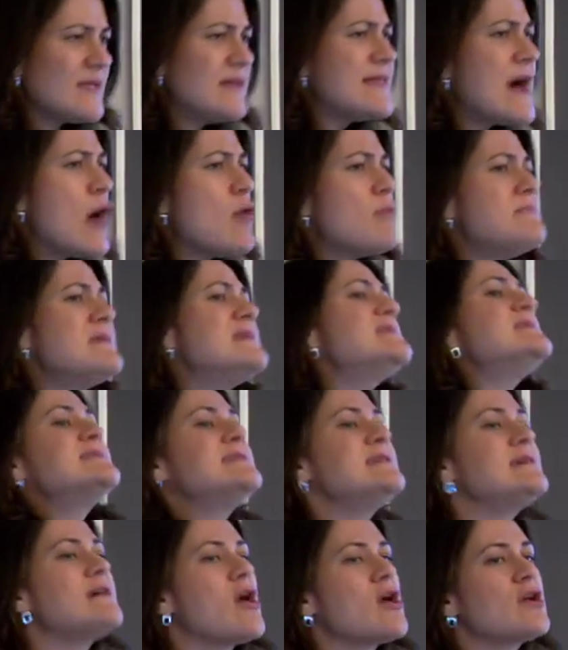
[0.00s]
Now,
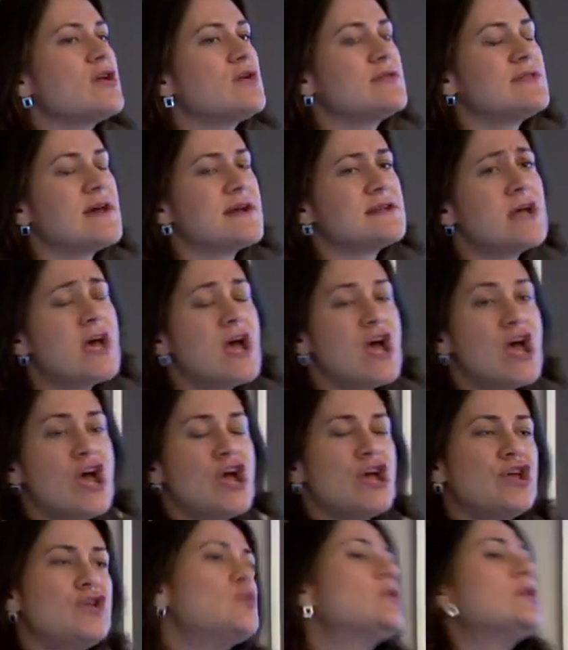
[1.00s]
Minsky argued that
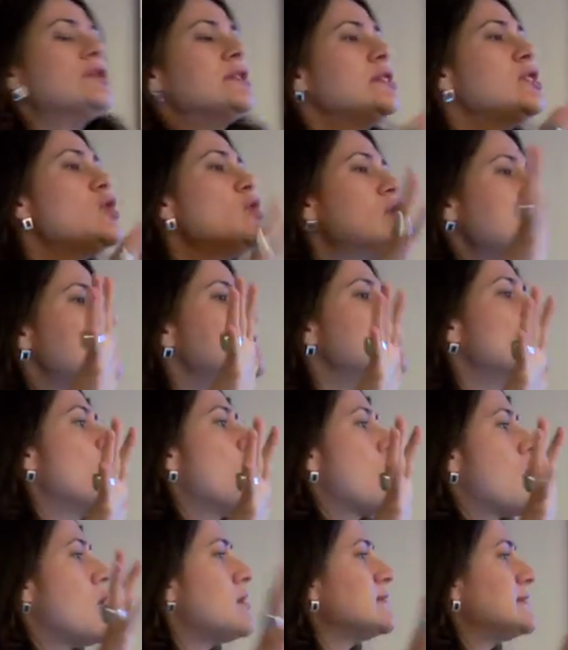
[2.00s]
you could look at the
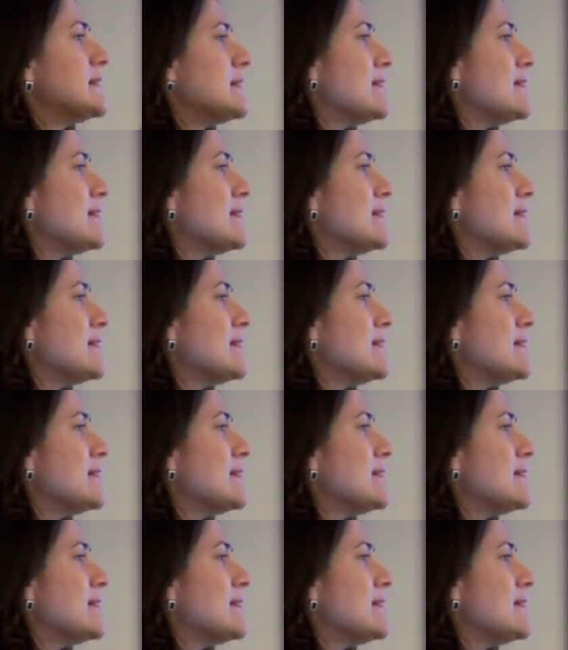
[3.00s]
world,